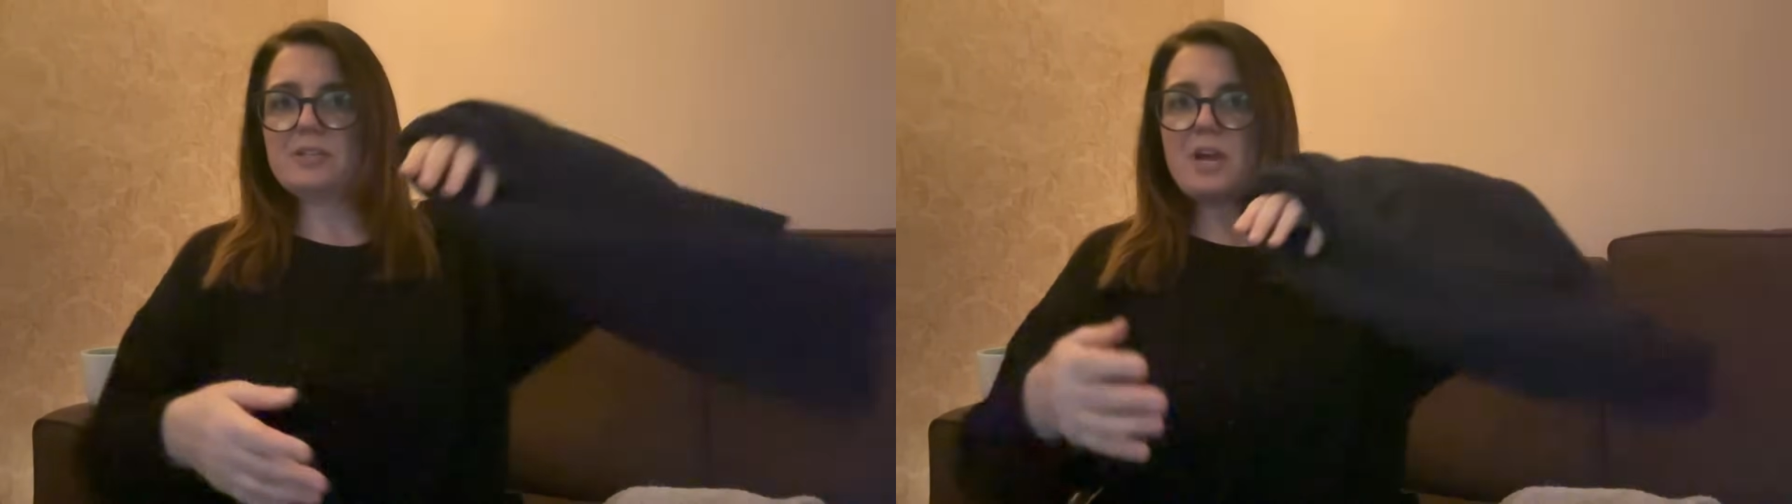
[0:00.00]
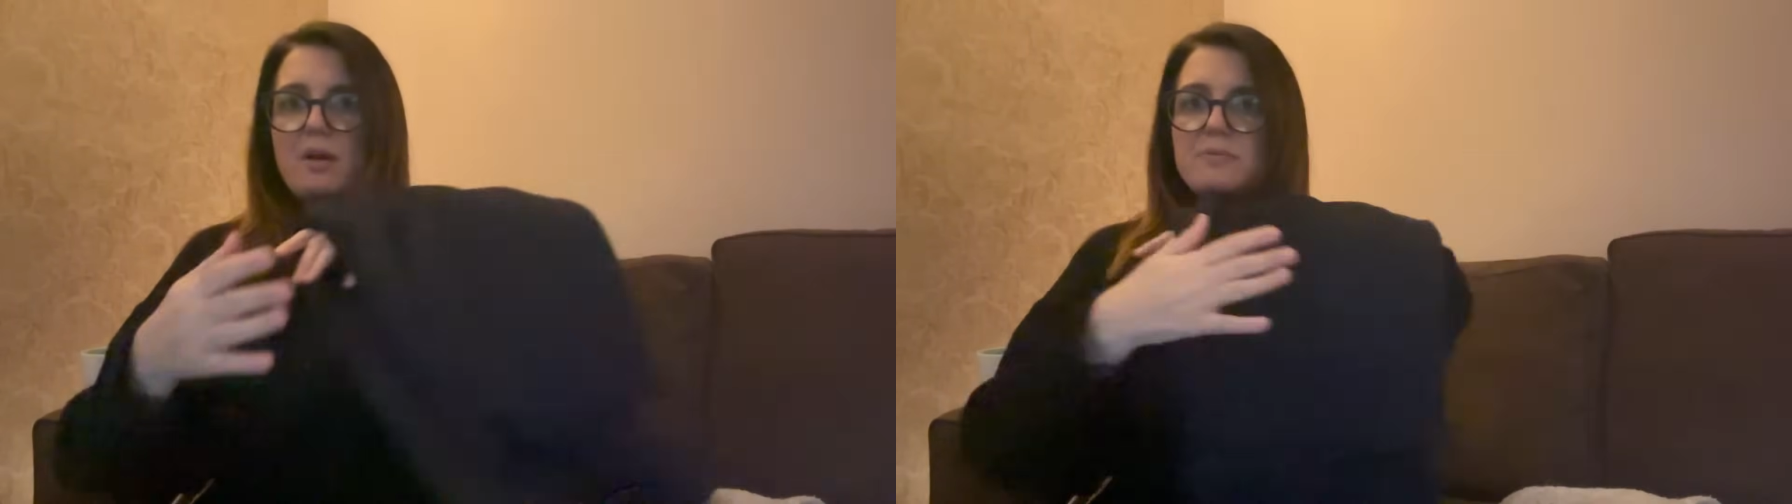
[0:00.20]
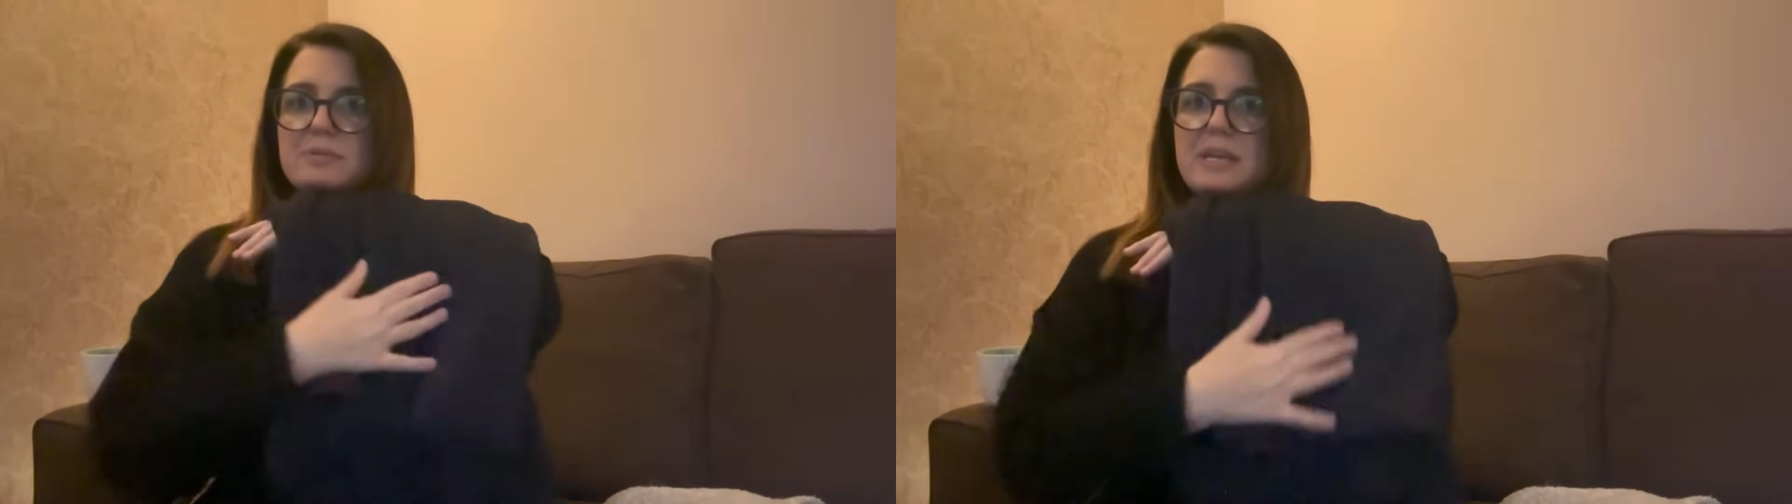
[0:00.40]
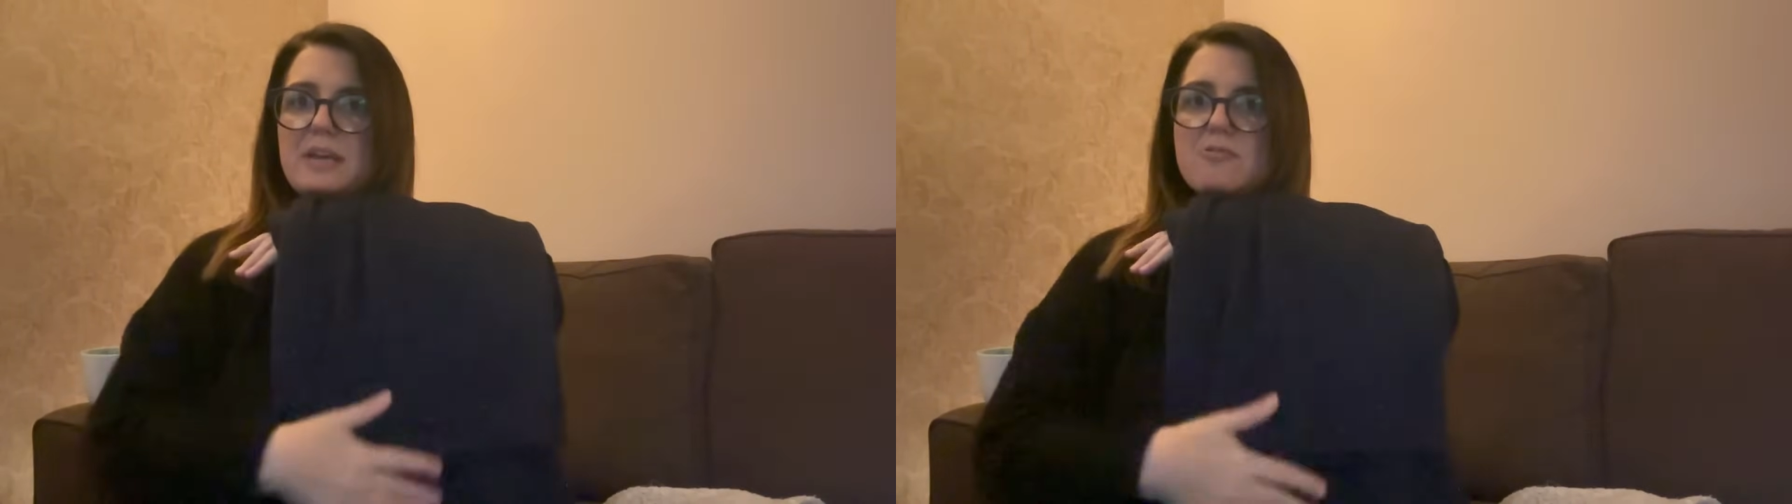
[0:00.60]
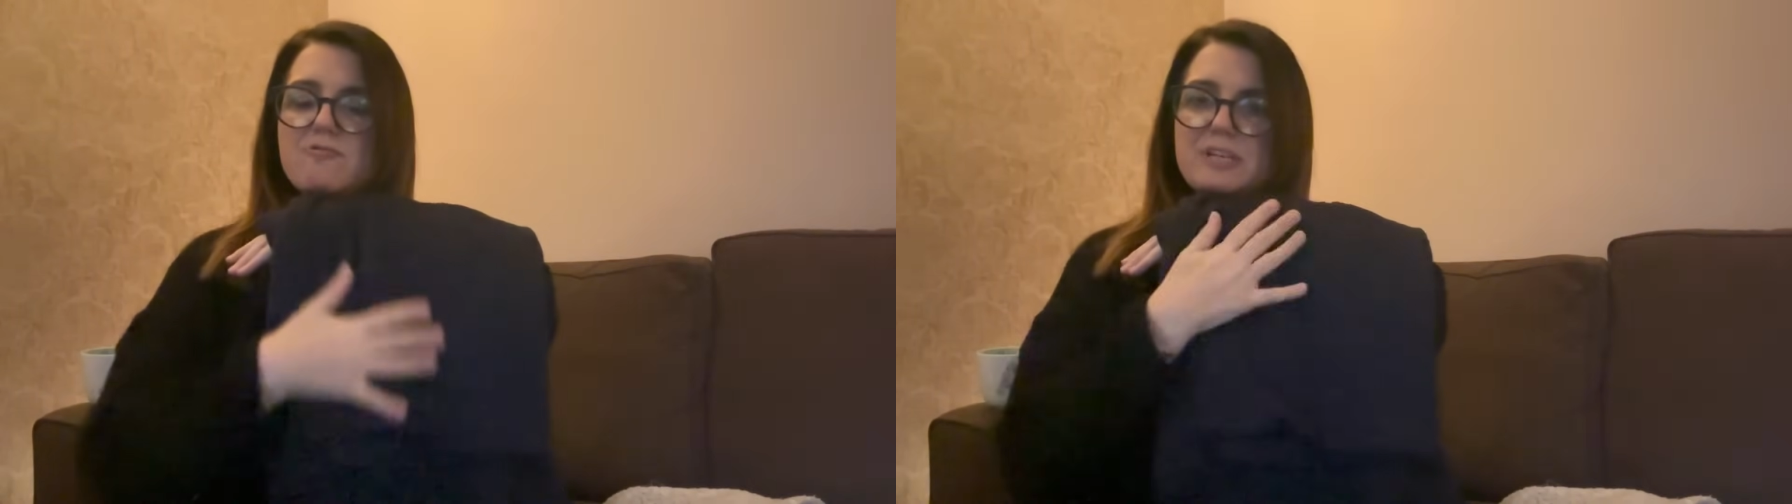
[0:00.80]
cosy,
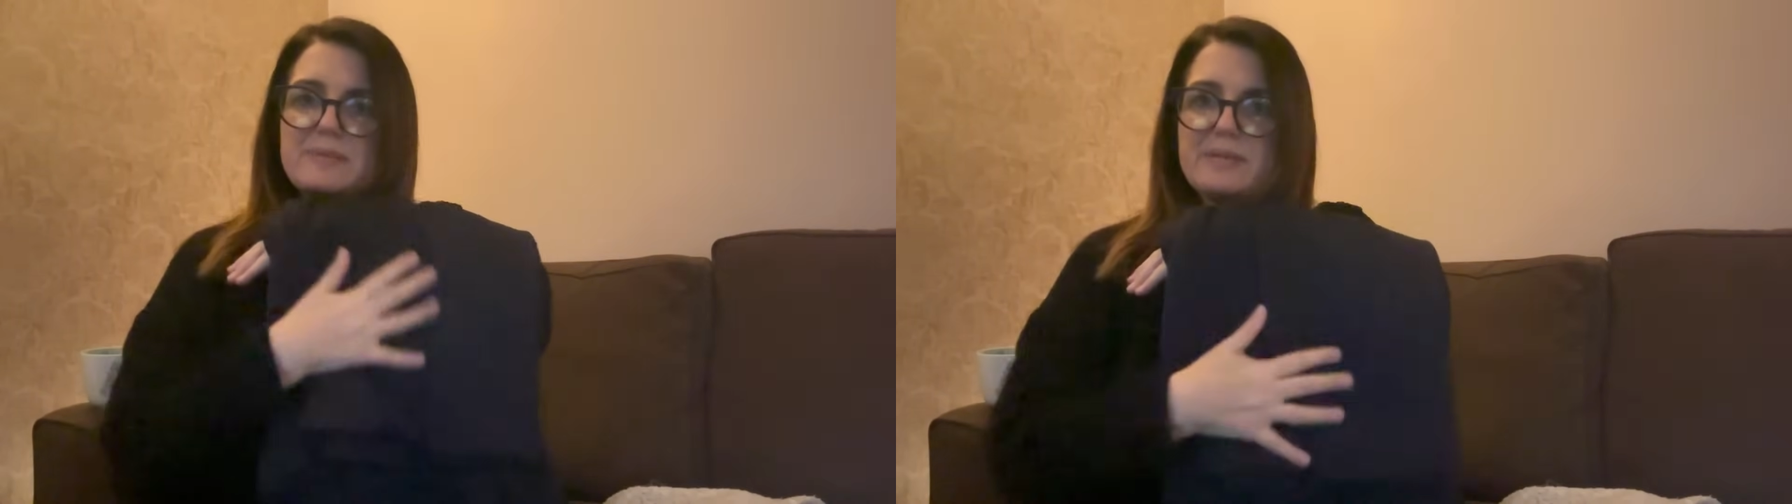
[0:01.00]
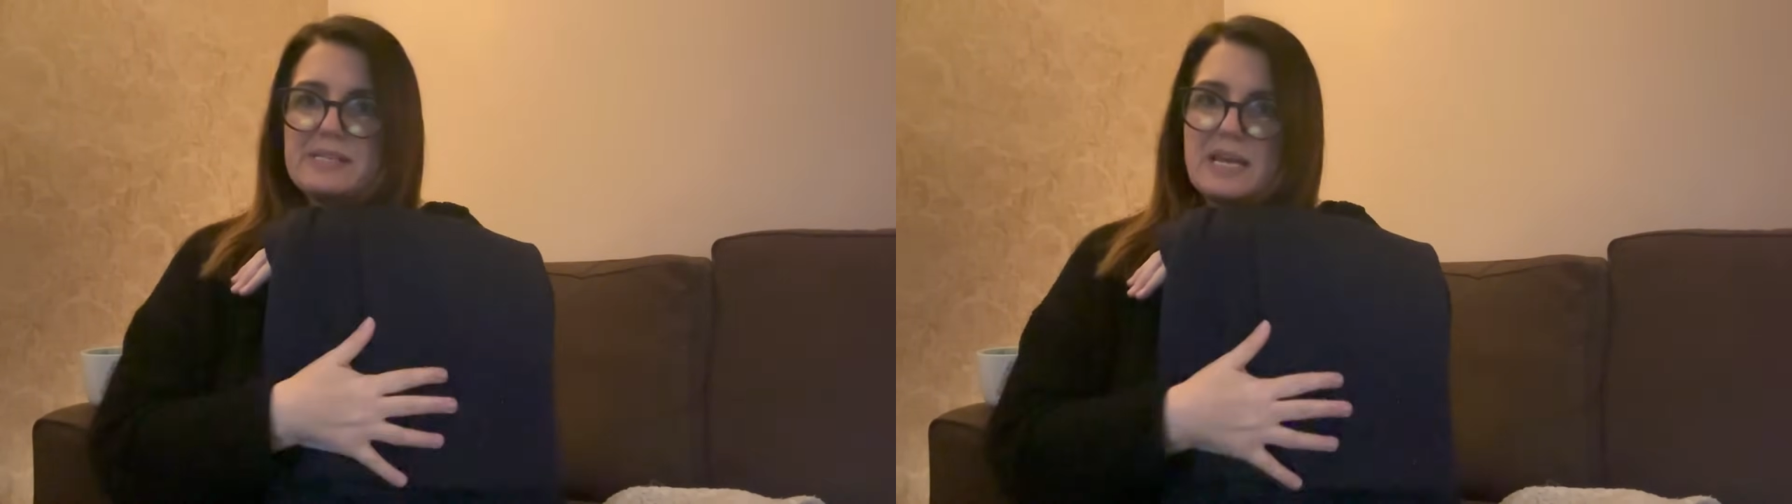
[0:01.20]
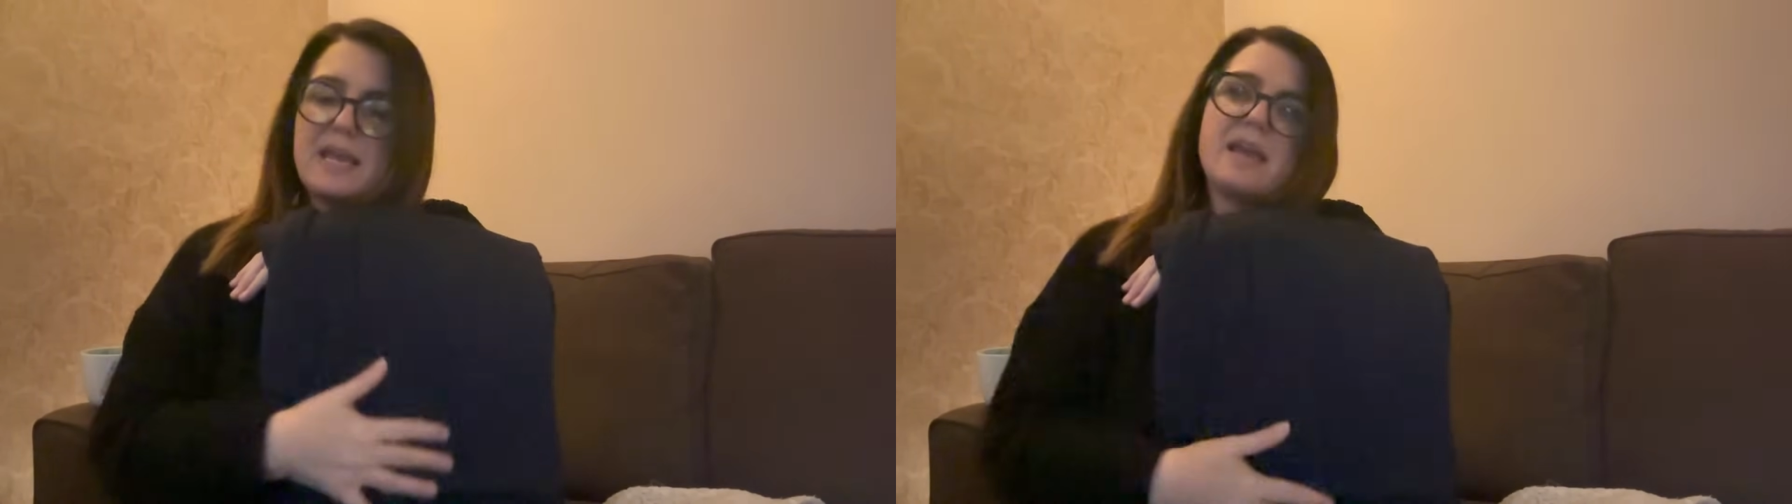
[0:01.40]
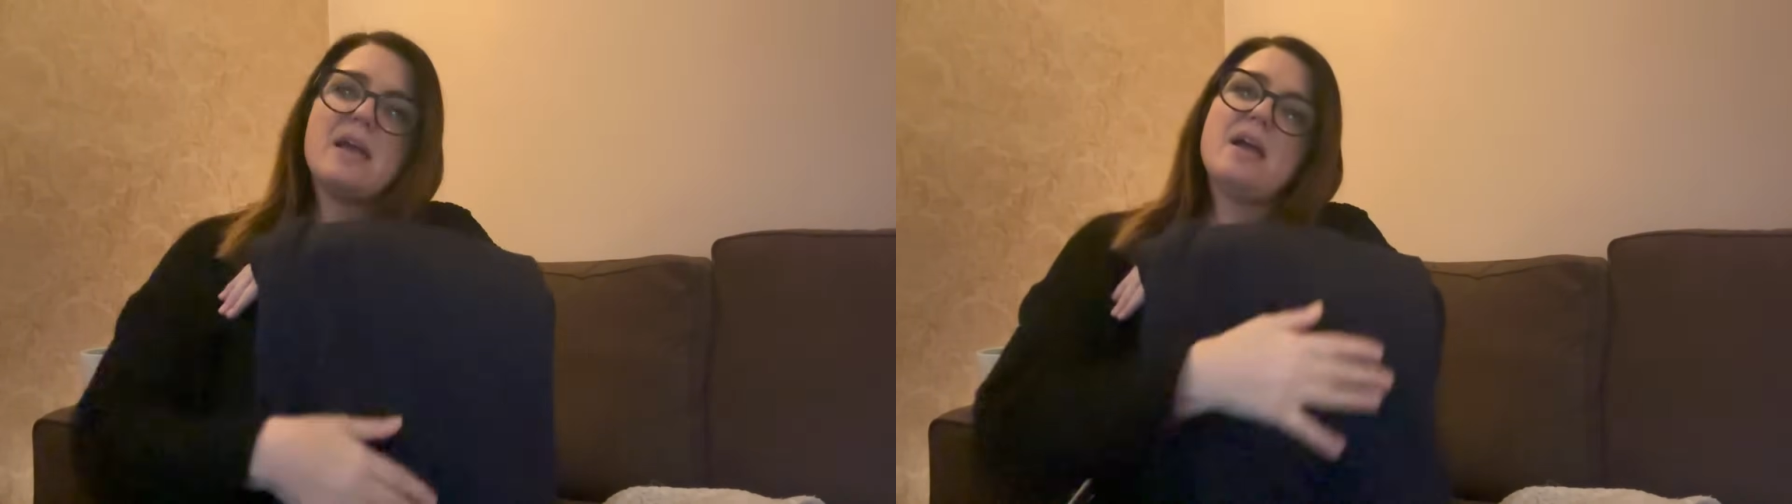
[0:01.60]
Christmassy